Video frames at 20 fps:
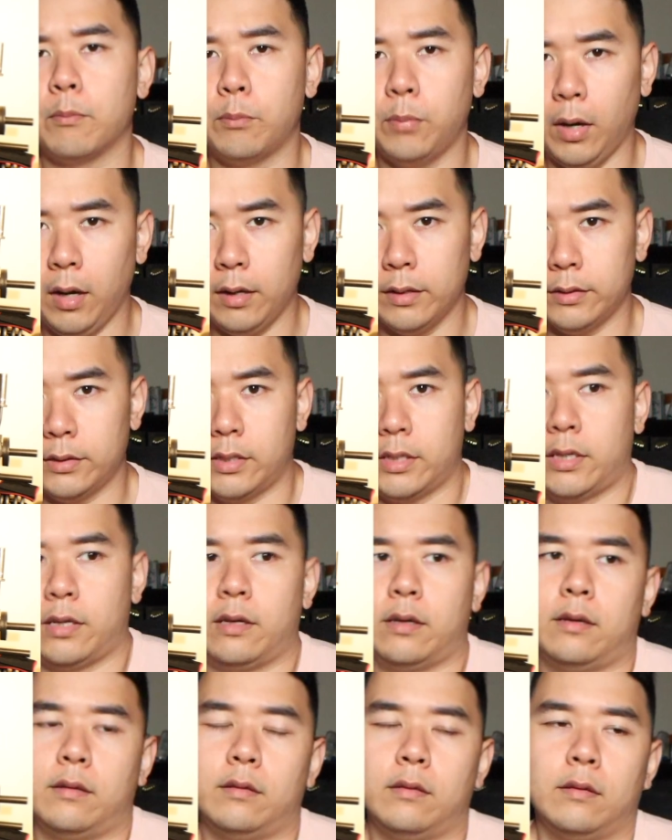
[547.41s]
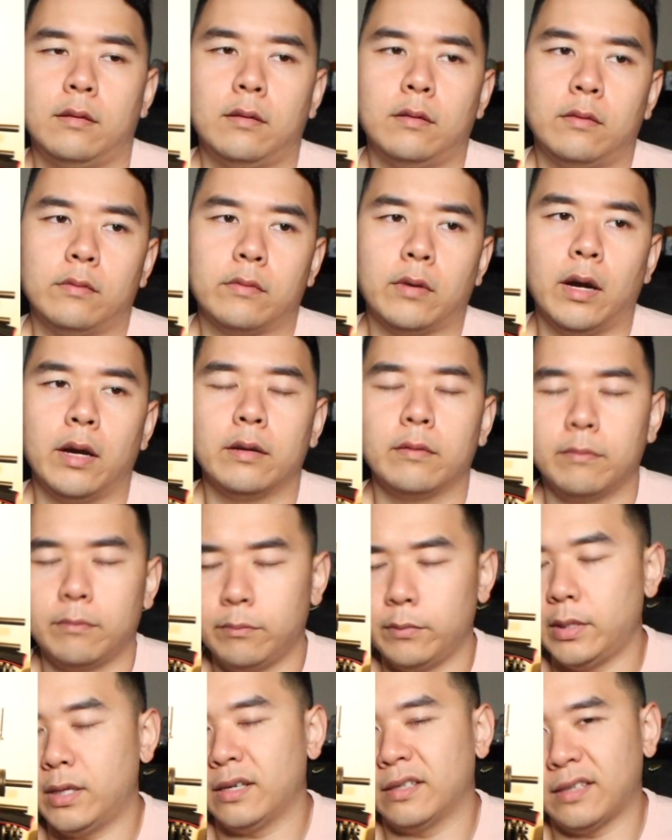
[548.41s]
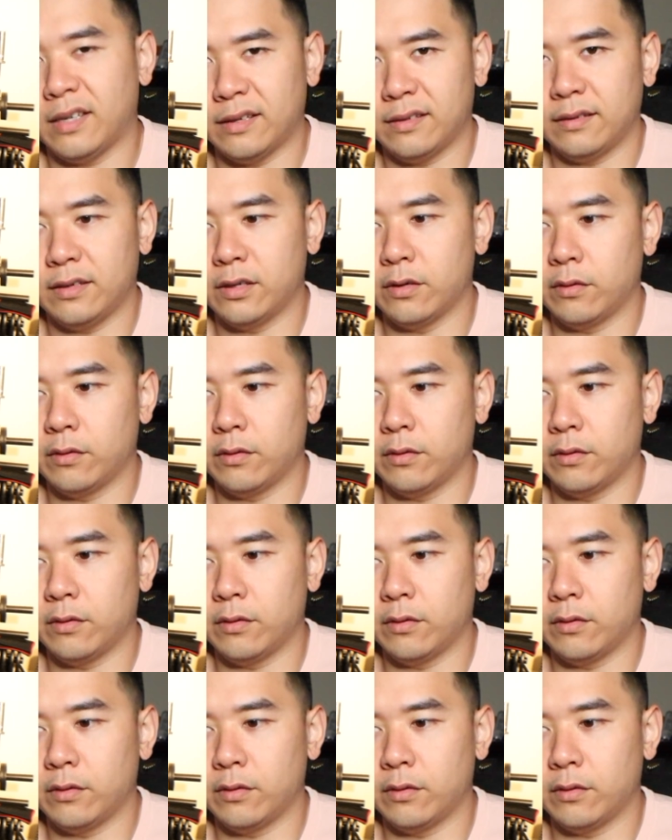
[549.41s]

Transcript: but right, because I